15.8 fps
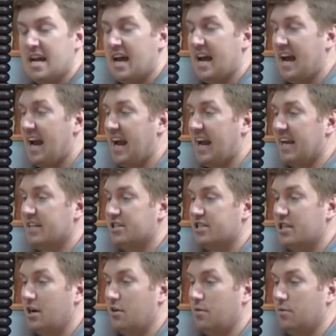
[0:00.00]
And
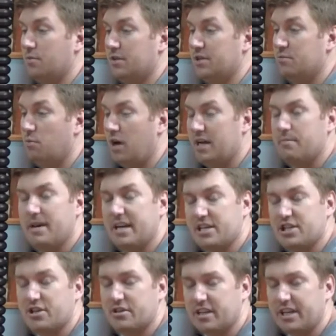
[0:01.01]
so you want to make
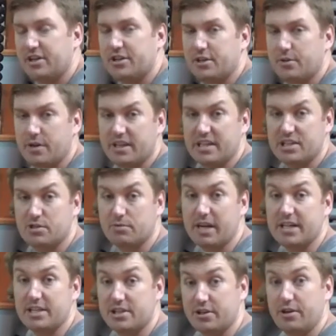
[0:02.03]
sure that you're doing this
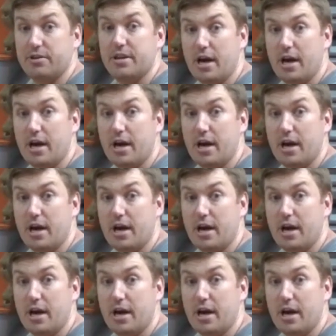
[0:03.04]
right so you're